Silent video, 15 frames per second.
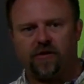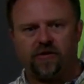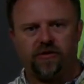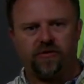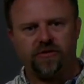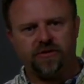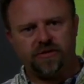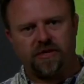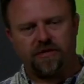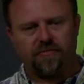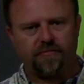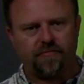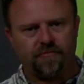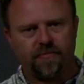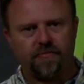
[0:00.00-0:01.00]
And those can
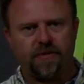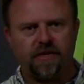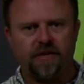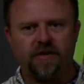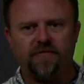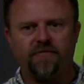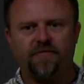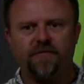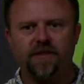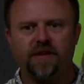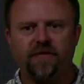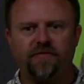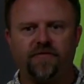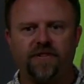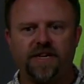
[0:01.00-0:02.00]
be
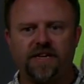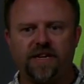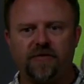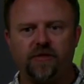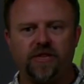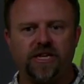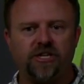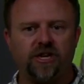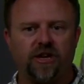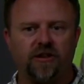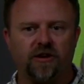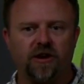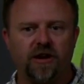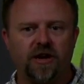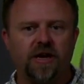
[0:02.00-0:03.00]
conflicting with each other.